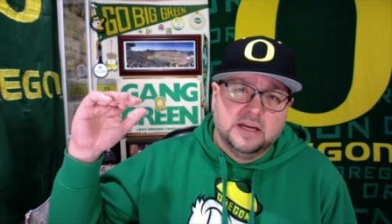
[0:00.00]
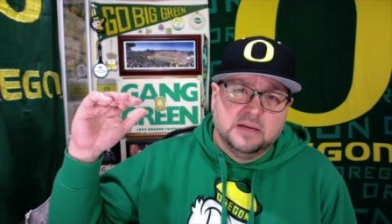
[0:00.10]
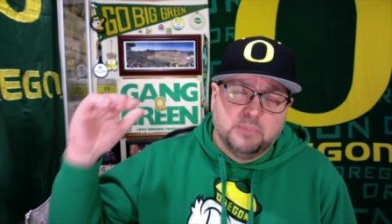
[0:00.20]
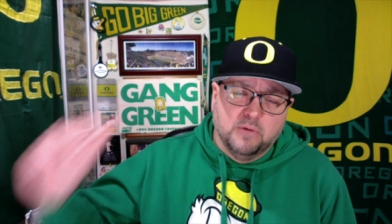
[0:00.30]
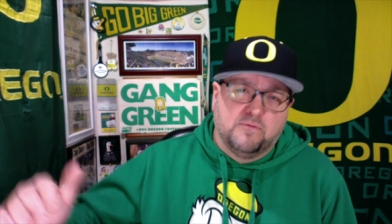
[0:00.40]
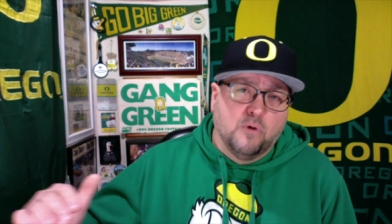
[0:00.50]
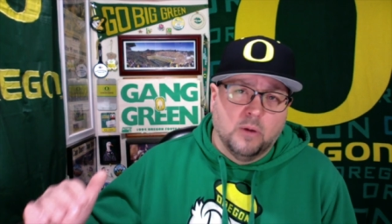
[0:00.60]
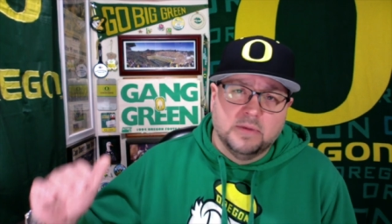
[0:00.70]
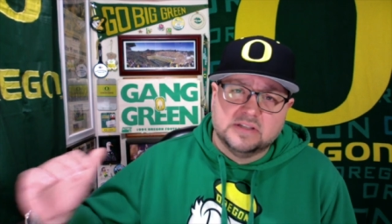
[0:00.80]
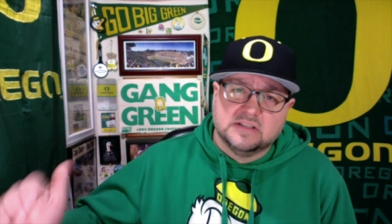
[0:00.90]

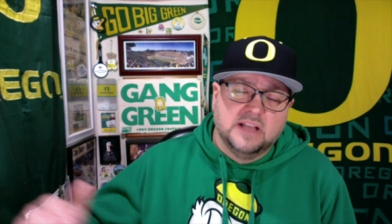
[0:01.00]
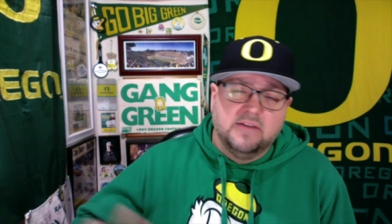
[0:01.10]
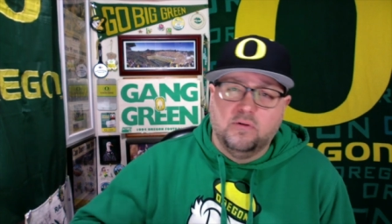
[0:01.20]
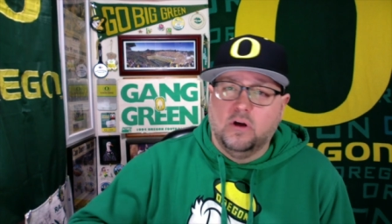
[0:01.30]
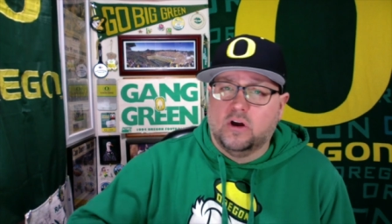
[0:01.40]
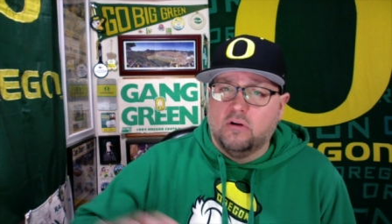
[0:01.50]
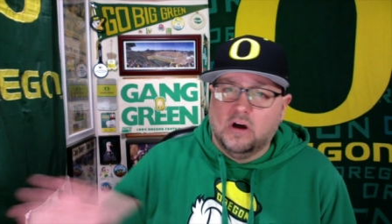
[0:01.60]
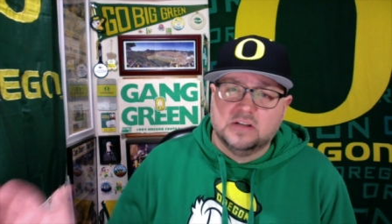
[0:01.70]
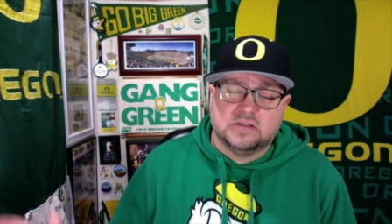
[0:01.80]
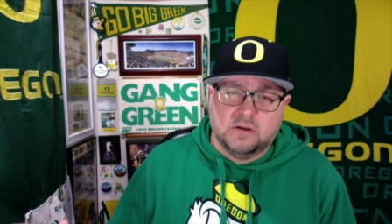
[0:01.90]
performance level
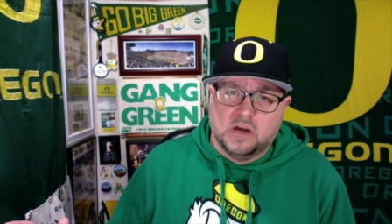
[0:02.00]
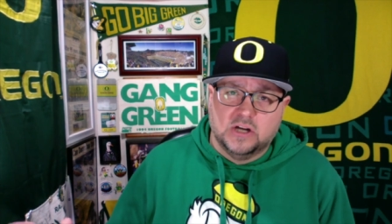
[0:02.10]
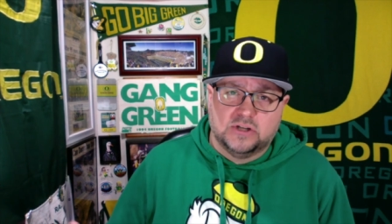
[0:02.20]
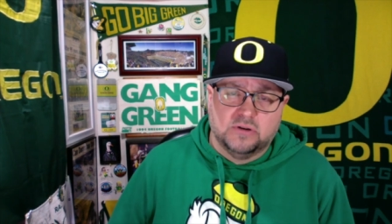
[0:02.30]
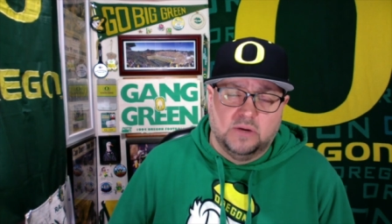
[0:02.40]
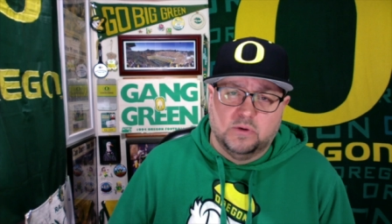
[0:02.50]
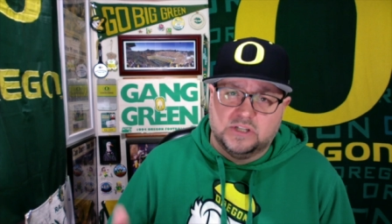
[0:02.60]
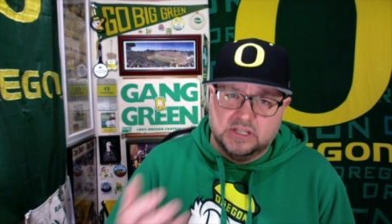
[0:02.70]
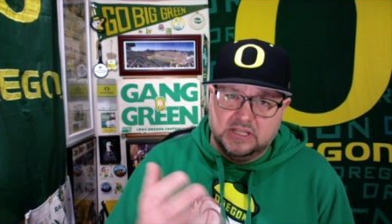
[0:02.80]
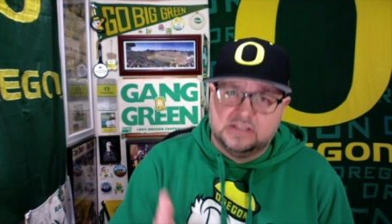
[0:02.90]
across the country,
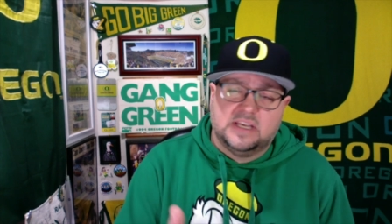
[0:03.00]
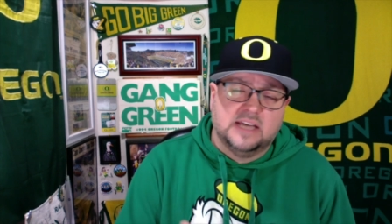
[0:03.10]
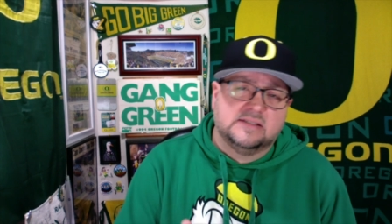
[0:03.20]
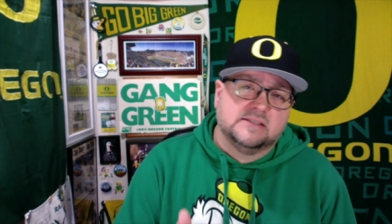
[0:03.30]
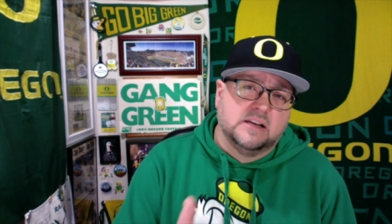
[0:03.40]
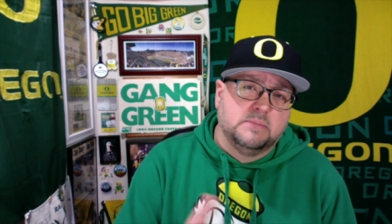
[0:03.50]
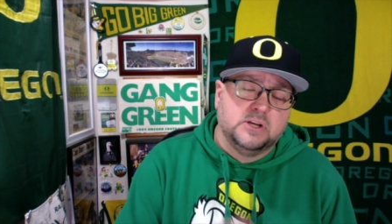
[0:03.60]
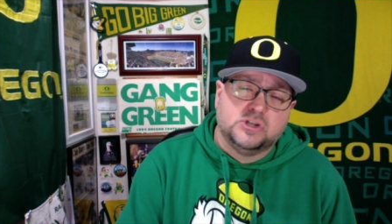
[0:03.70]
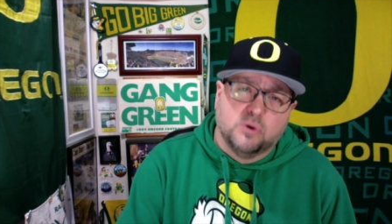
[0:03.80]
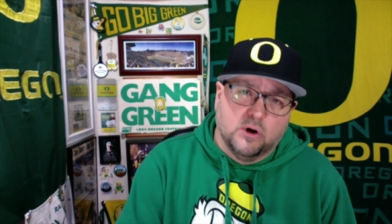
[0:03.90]
which in this case is going to
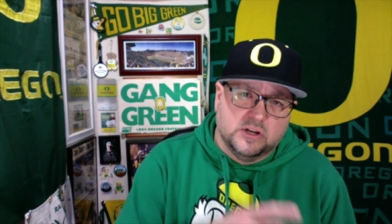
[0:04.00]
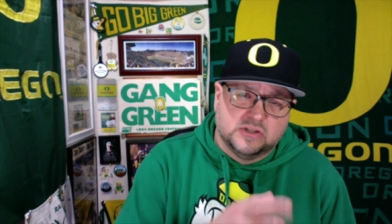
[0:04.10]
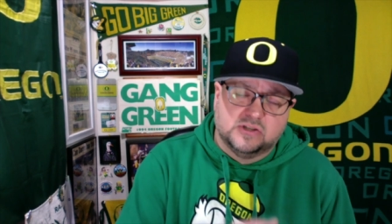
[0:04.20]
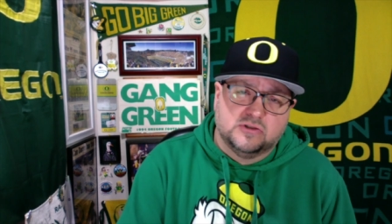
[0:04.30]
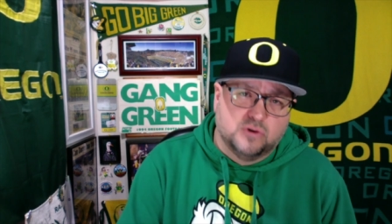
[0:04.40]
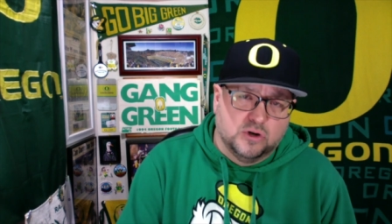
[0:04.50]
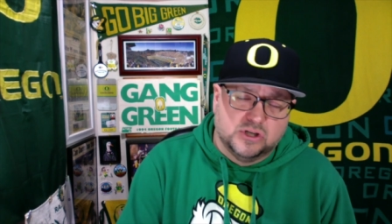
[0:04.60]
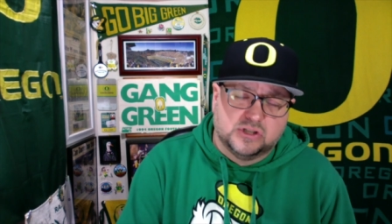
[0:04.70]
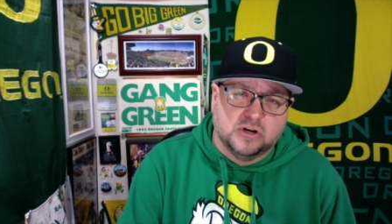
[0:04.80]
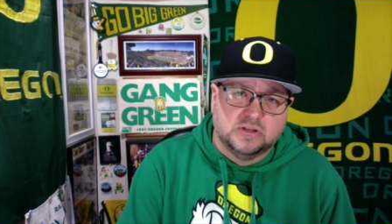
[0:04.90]
be Georgia.
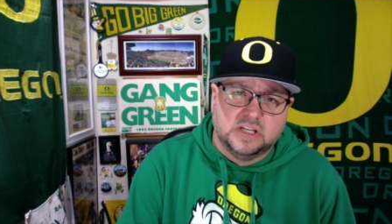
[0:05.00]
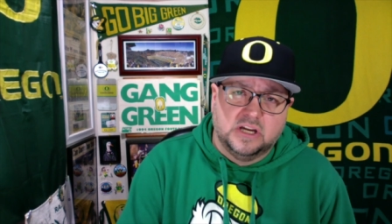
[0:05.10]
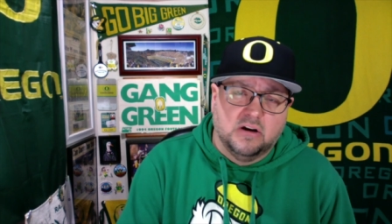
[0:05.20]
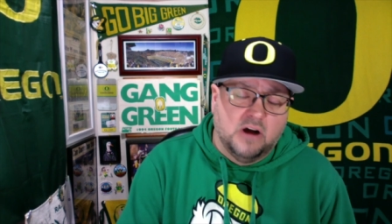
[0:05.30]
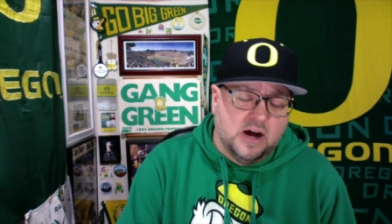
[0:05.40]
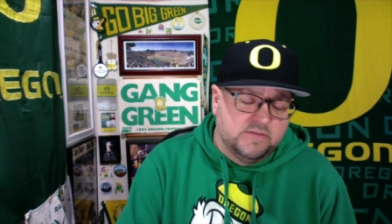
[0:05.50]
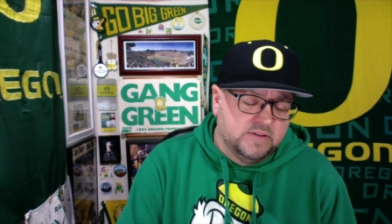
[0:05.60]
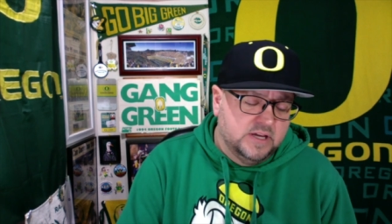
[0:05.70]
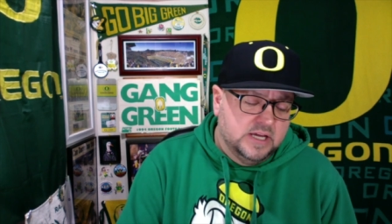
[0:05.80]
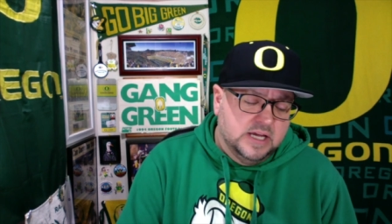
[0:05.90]
Georgia start the year off.
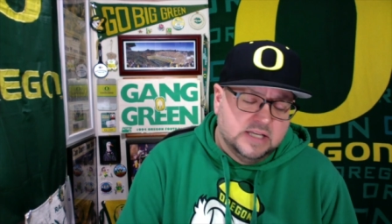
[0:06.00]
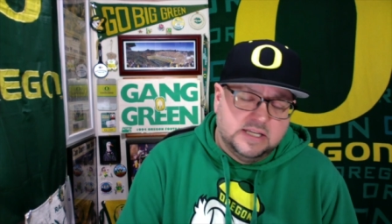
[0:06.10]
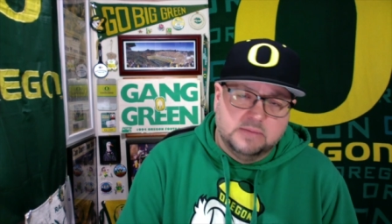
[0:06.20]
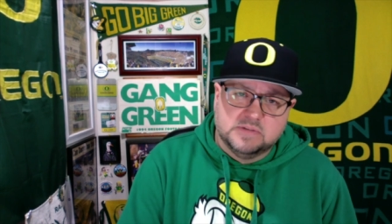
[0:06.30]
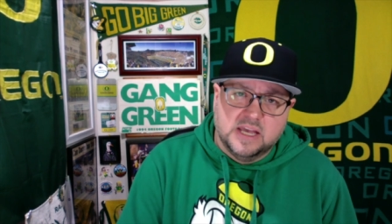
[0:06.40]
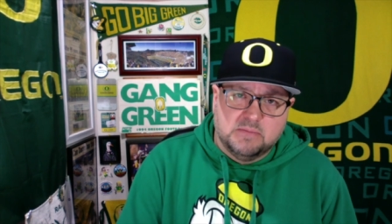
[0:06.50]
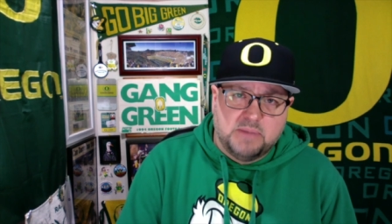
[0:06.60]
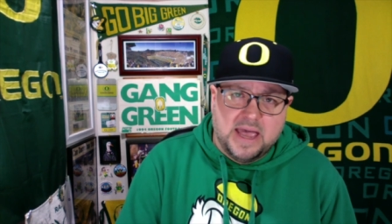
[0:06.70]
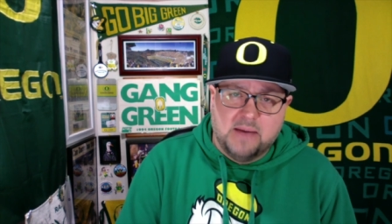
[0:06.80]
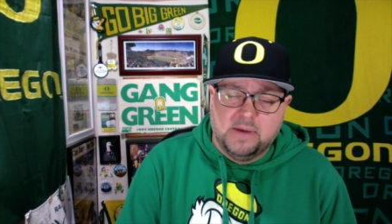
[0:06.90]
Teams like
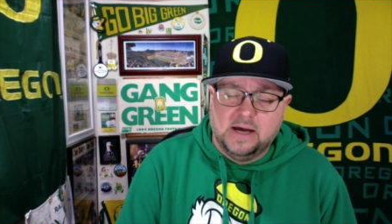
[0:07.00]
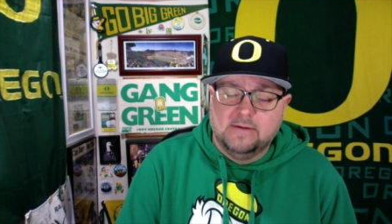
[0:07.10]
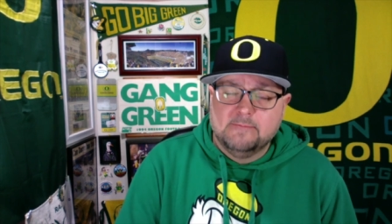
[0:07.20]
Bama,